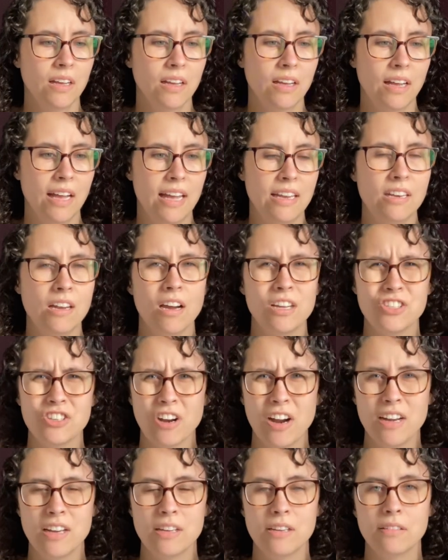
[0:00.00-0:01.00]
And not
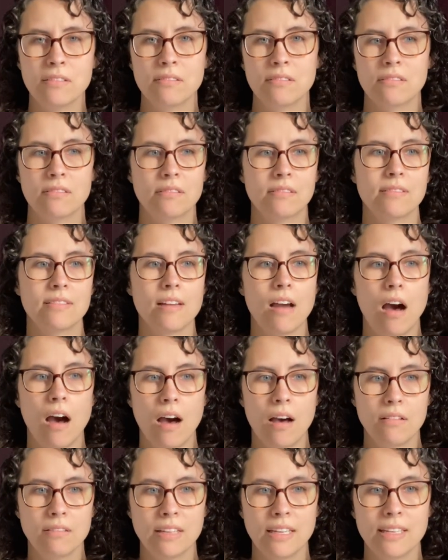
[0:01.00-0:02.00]
try to
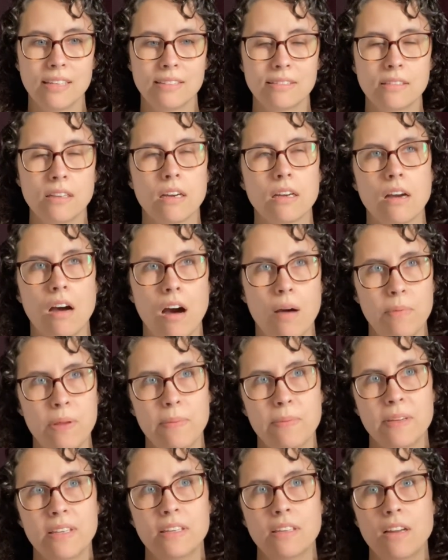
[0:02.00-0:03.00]
not copy,
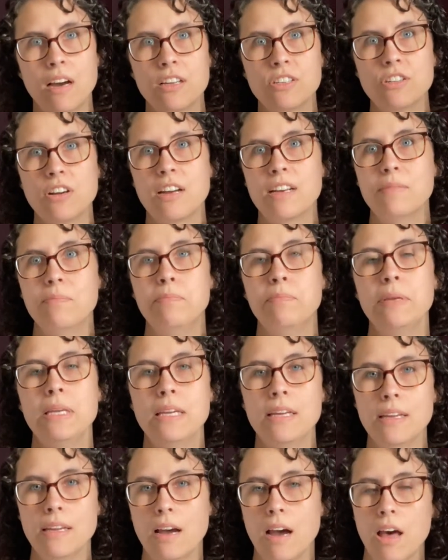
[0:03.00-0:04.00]
but not try to
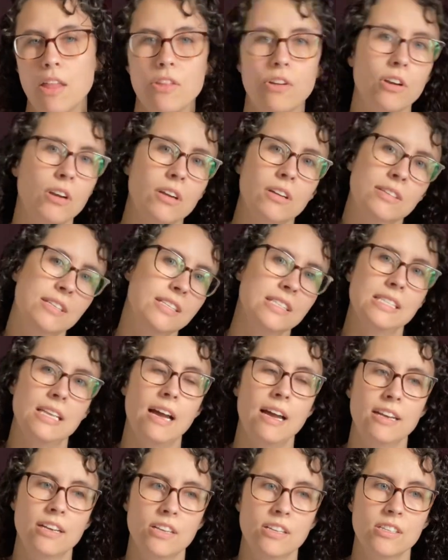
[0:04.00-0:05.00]
be other
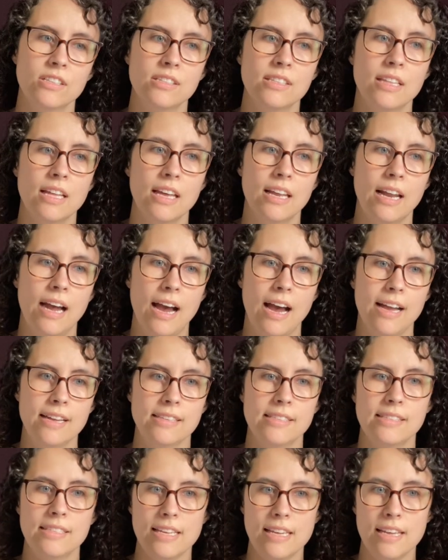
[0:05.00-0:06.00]
designers that I
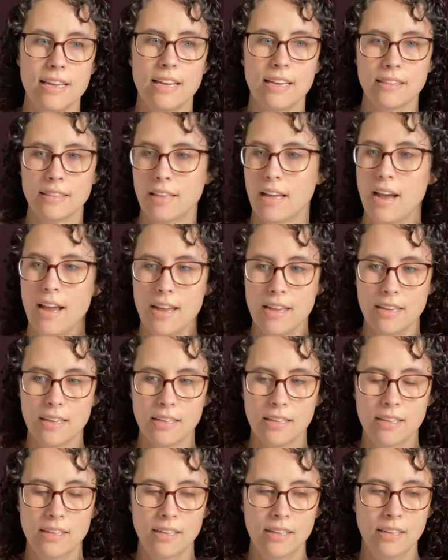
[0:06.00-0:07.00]
see and like.
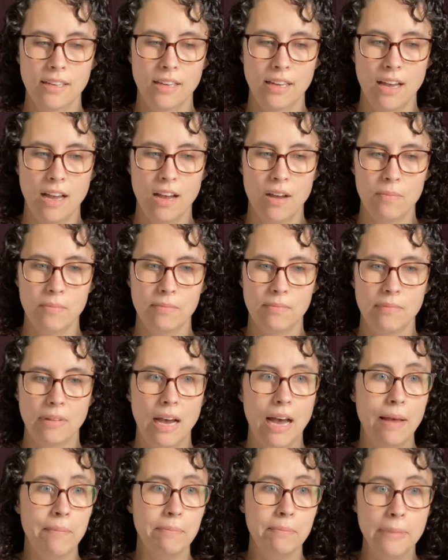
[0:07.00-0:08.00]

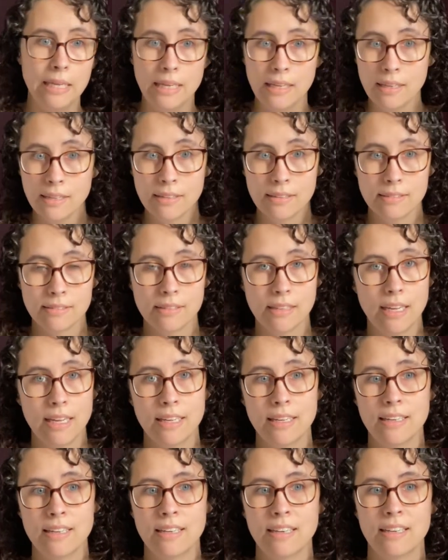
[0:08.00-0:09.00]
I'm me,
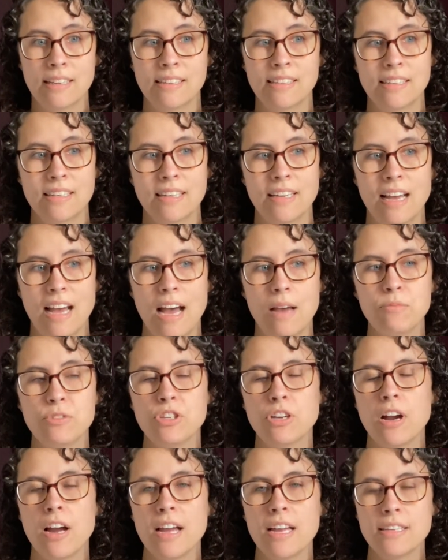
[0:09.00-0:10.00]
and I'm
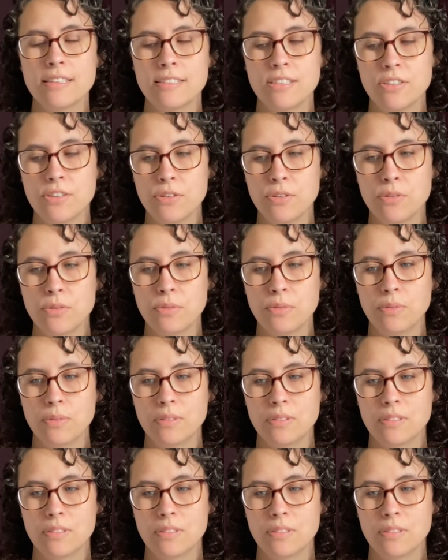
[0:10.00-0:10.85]
trying to